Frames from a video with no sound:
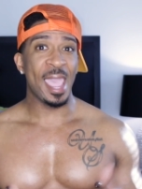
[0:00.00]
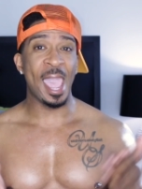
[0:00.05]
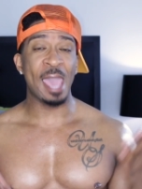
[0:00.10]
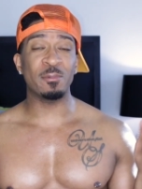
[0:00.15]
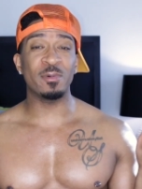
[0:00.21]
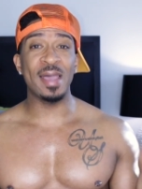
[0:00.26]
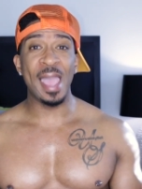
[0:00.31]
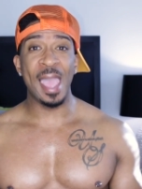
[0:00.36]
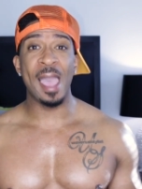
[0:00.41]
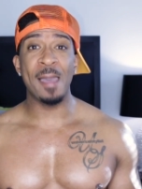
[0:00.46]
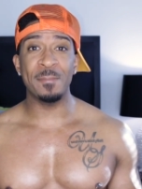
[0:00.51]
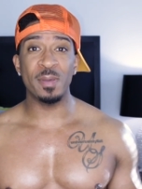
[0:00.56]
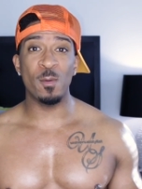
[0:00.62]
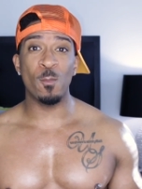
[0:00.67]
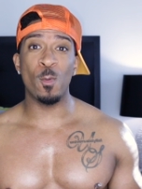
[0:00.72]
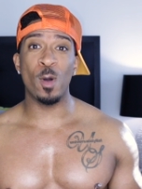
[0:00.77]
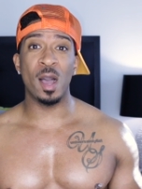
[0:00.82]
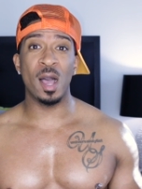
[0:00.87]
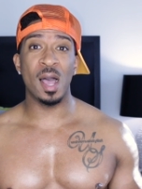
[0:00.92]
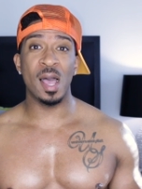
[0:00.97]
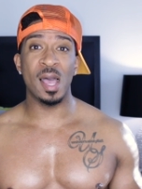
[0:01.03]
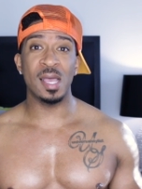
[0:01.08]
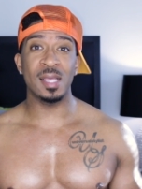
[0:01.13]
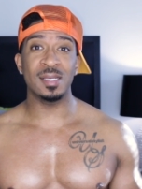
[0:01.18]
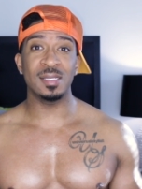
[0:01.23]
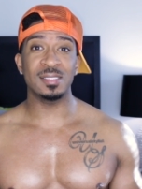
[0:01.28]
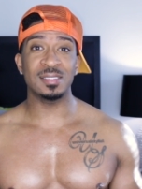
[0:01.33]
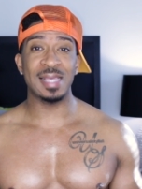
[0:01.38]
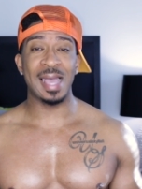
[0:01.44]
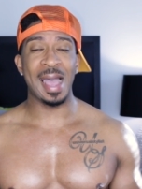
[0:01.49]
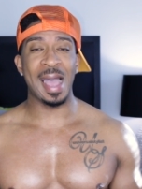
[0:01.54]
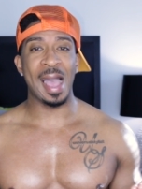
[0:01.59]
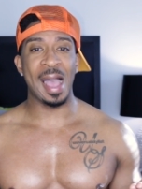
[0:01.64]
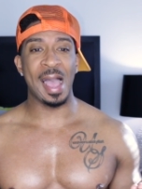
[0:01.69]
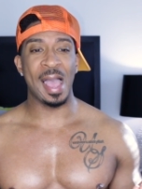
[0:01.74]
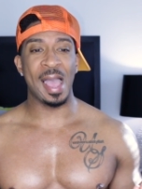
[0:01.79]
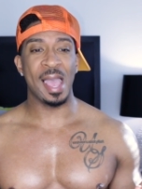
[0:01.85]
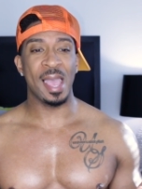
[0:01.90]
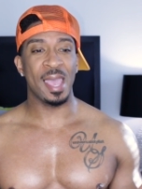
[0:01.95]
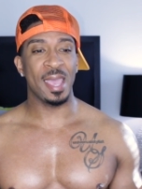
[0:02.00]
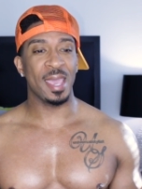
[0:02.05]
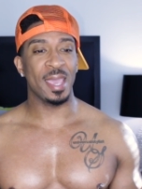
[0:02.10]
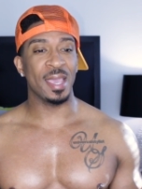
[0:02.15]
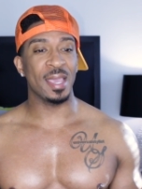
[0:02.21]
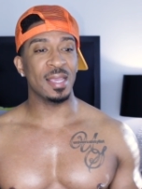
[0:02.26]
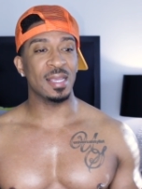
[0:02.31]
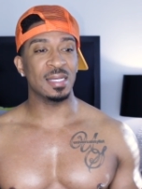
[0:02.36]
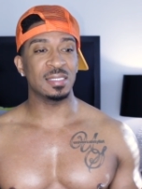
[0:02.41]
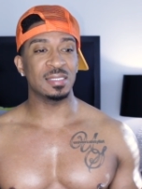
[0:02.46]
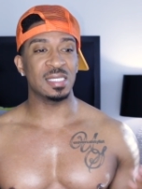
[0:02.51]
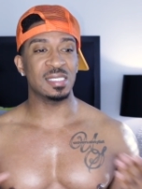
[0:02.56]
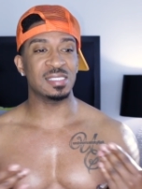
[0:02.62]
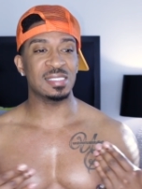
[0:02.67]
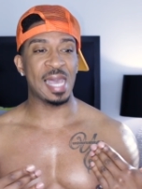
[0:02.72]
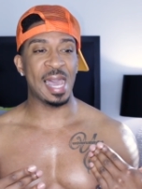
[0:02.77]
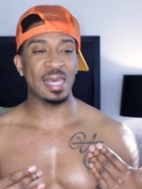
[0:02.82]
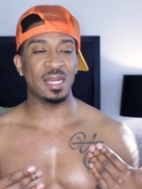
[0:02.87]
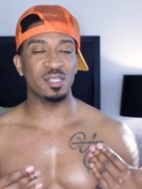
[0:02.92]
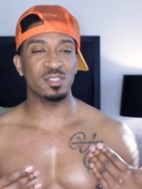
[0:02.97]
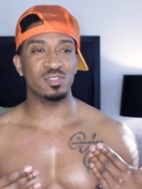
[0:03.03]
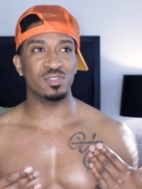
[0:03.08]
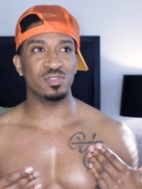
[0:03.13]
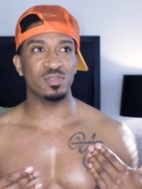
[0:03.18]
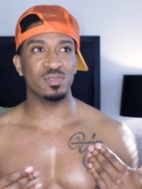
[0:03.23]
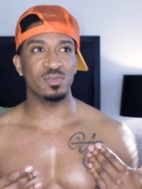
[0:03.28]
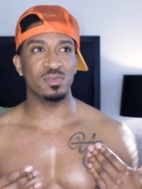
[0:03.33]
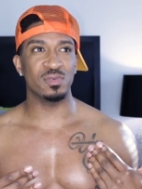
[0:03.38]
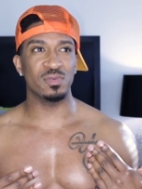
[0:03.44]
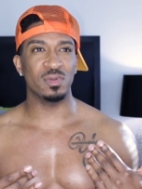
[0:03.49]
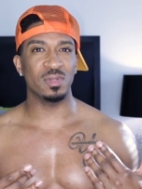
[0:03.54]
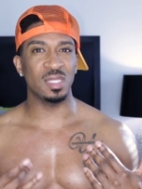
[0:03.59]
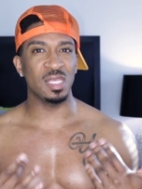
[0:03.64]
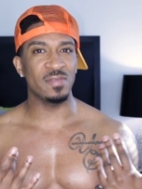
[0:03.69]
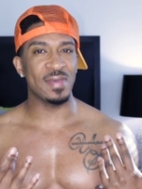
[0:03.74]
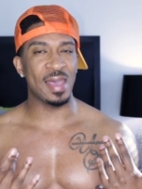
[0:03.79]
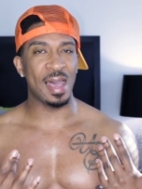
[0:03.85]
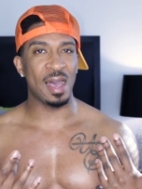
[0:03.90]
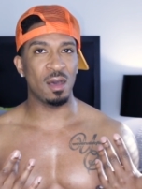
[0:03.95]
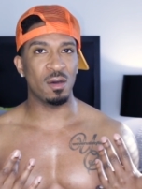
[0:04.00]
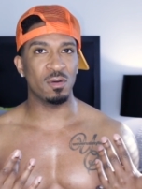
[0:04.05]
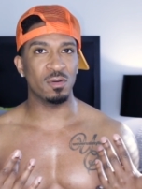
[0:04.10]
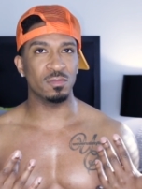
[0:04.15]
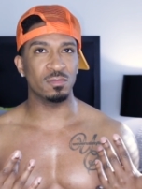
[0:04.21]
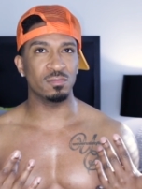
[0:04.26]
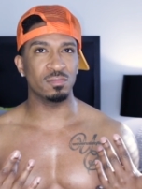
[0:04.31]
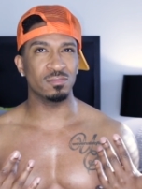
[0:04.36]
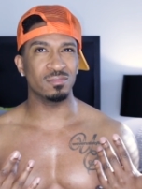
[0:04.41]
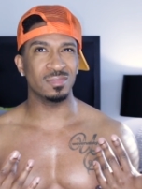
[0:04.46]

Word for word: and what happened was i decided to leave out